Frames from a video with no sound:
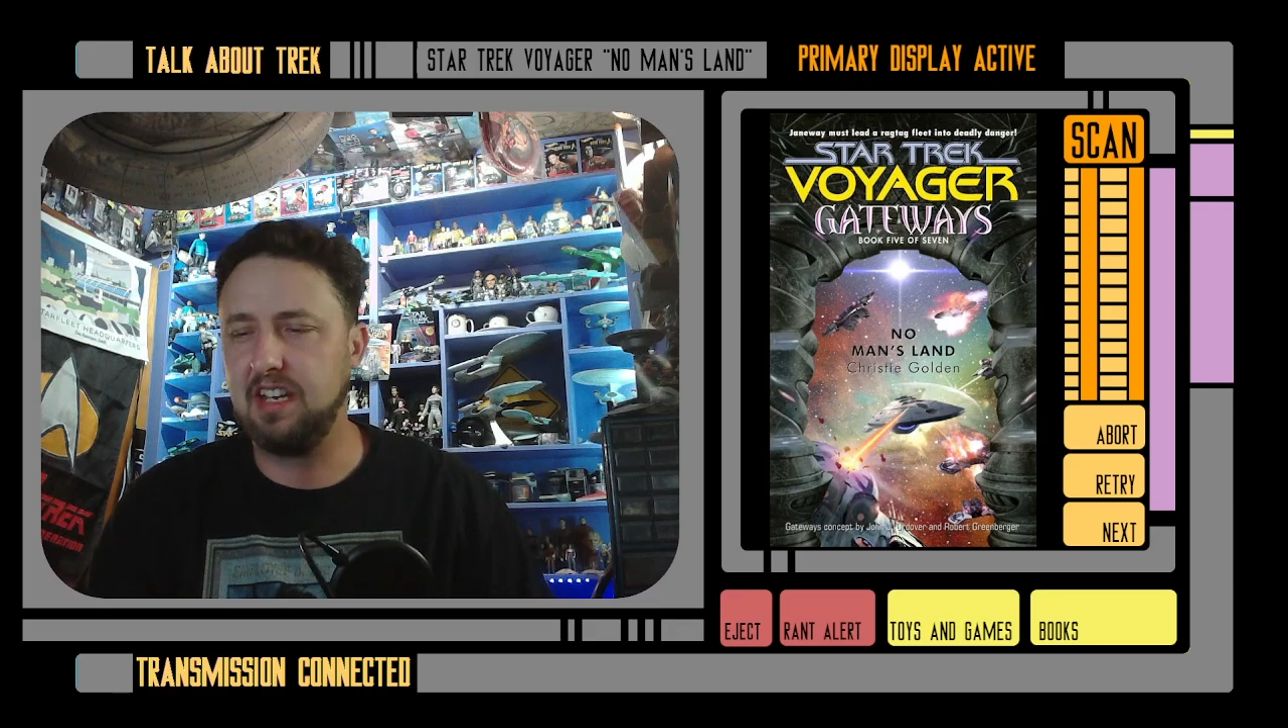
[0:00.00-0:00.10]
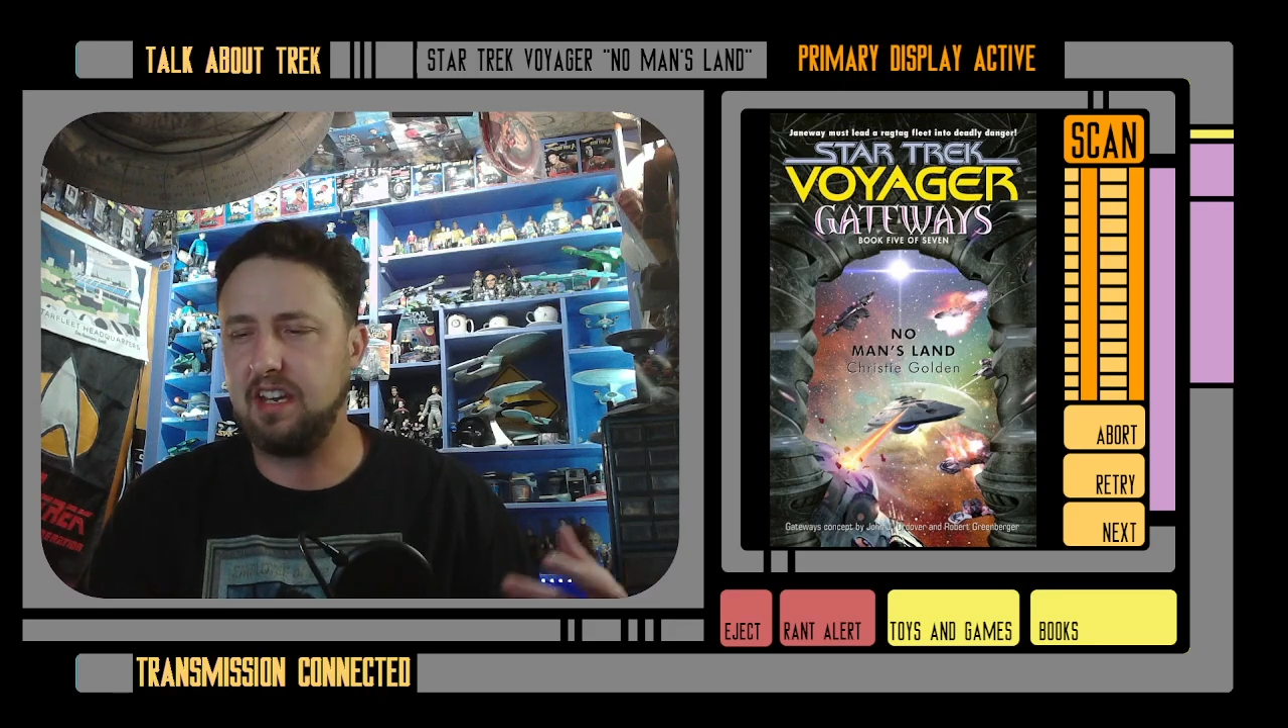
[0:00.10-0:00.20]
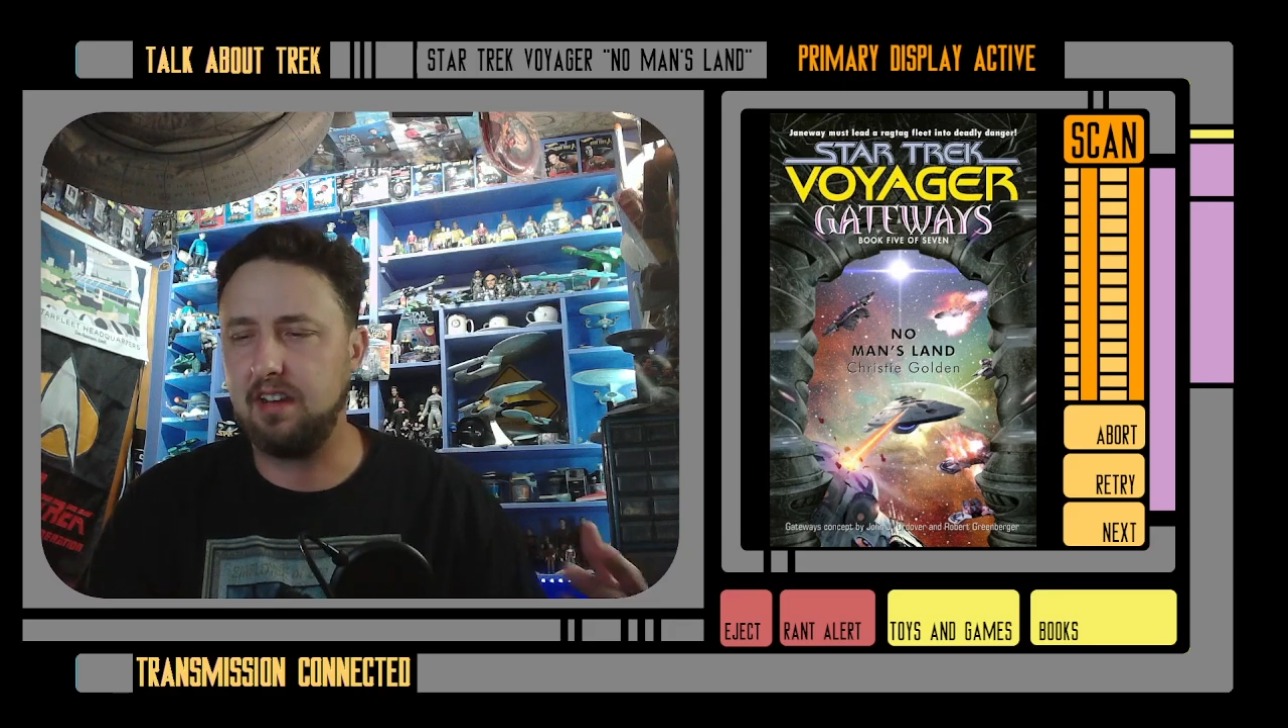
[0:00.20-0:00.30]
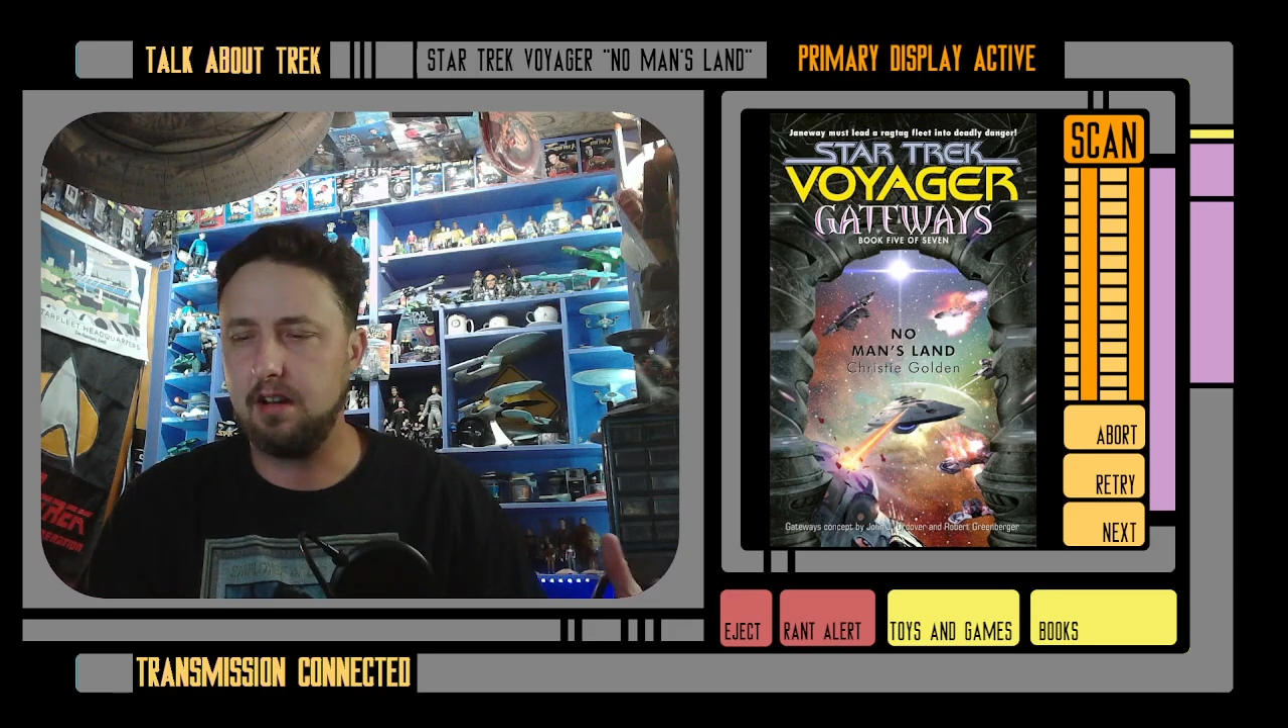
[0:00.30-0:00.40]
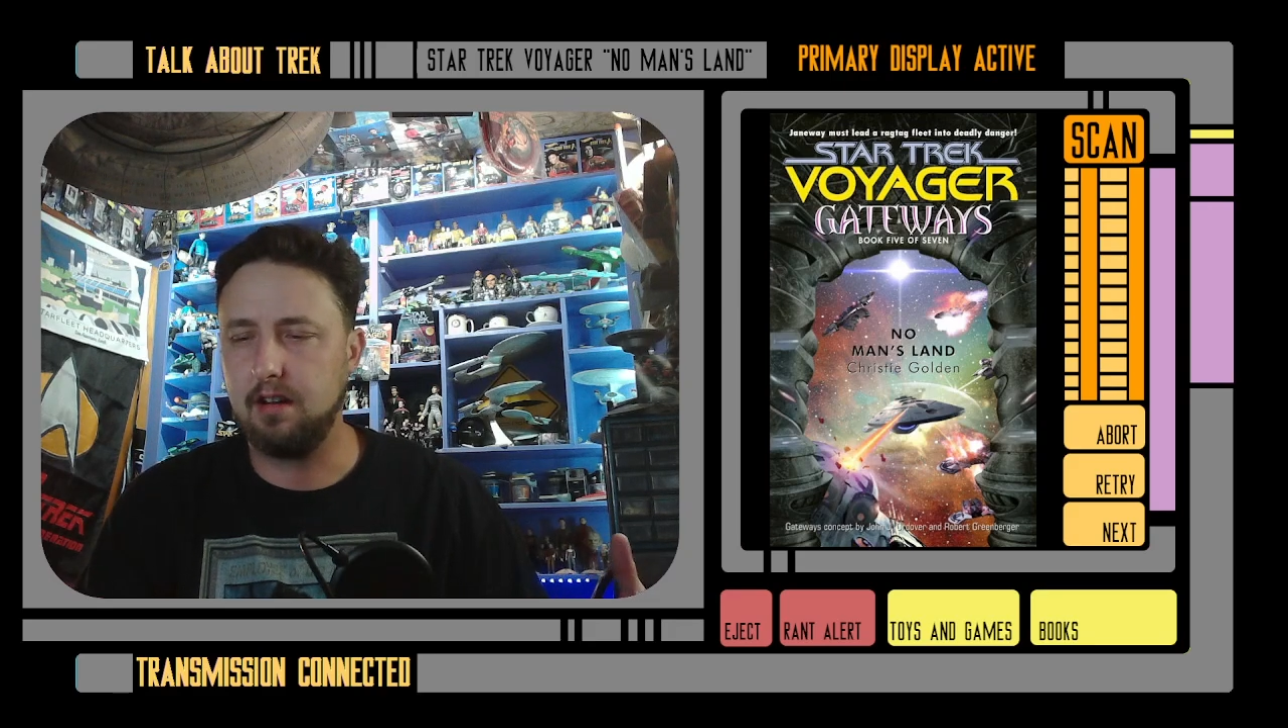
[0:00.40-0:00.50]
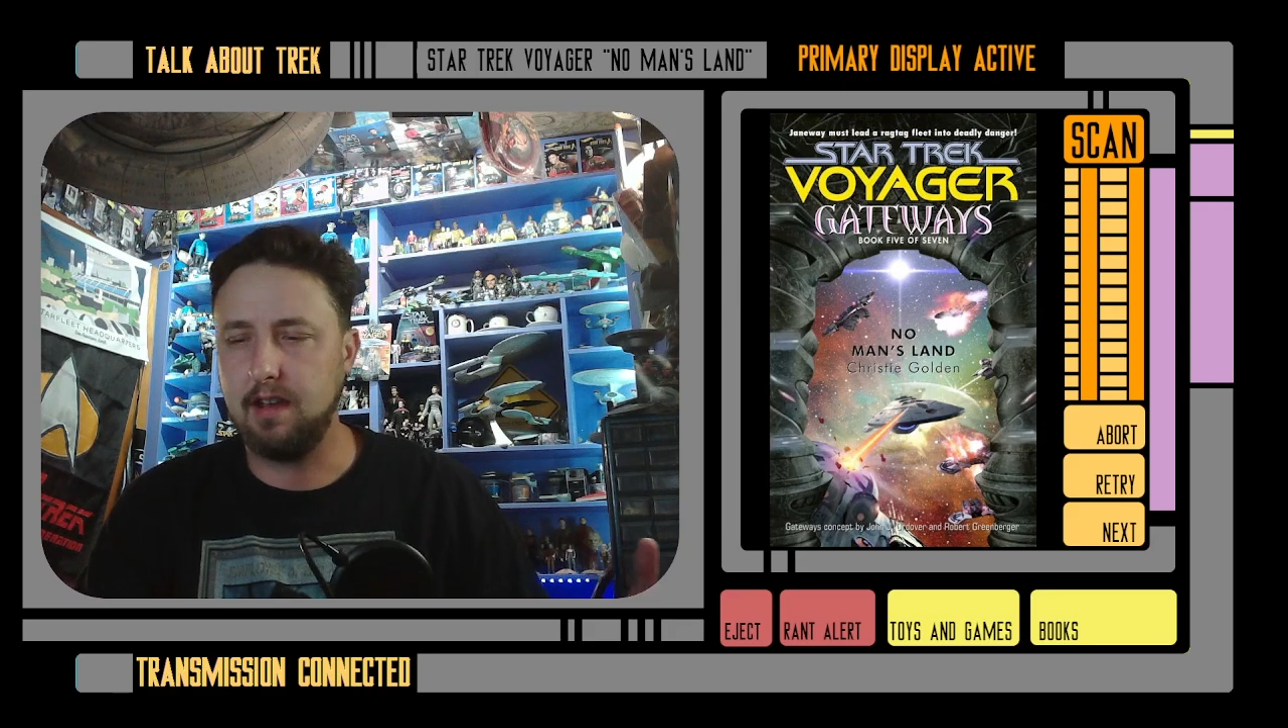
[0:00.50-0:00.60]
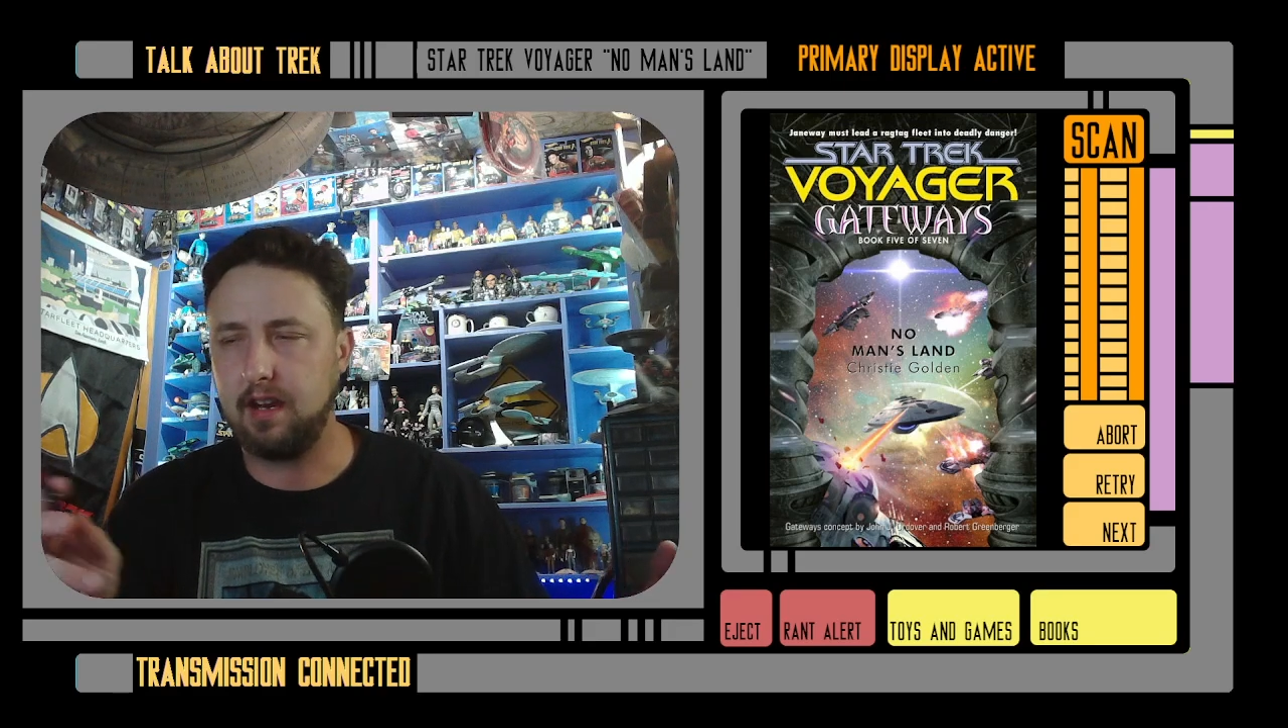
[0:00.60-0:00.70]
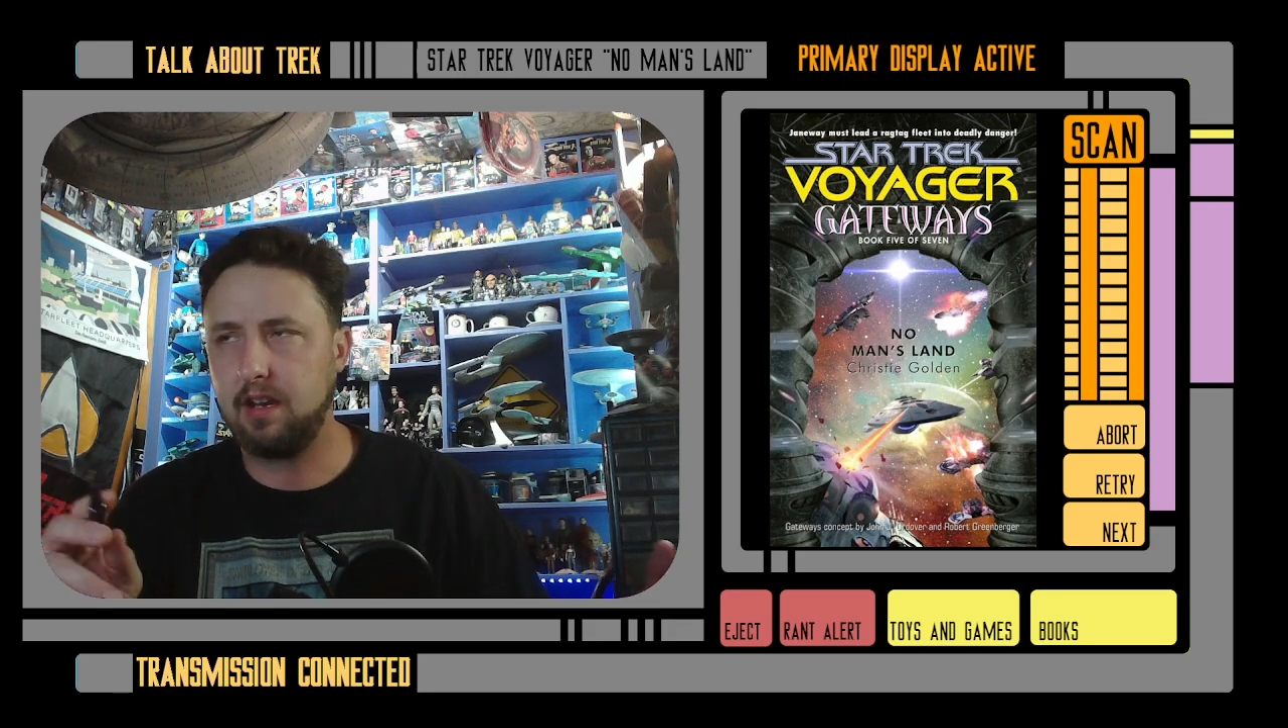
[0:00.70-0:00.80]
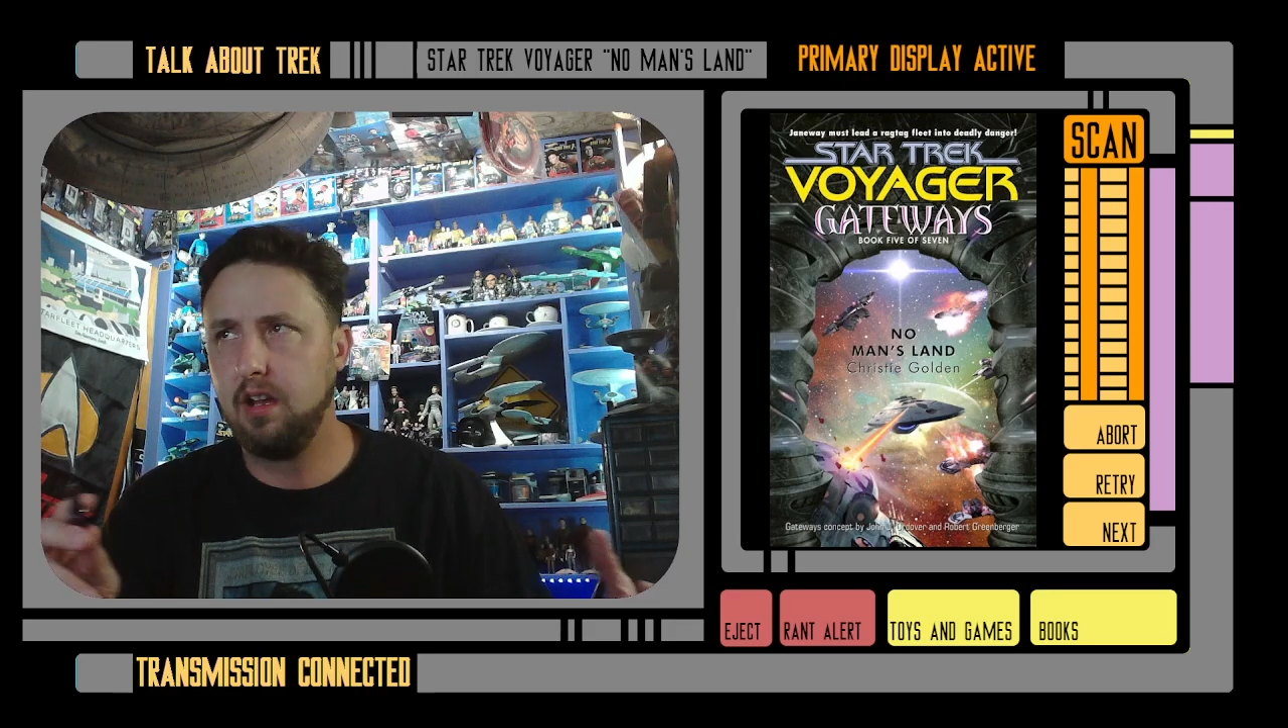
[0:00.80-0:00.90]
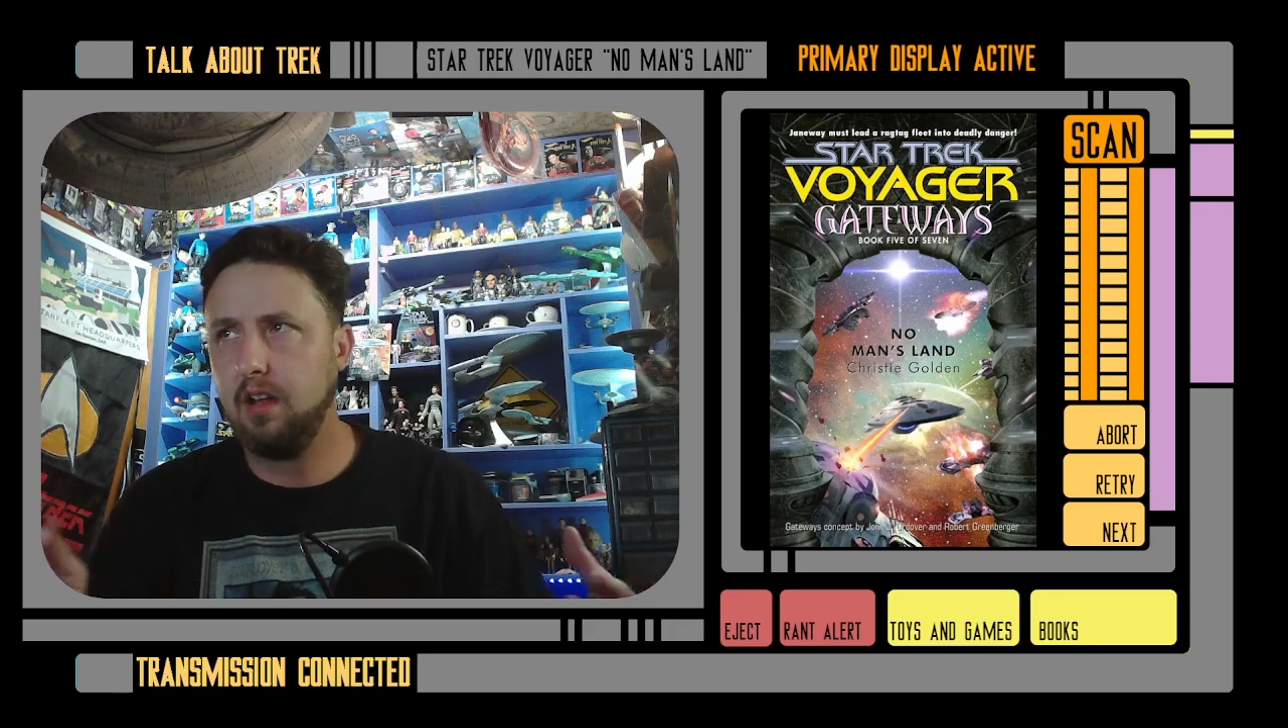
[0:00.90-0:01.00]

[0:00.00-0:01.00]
and hear like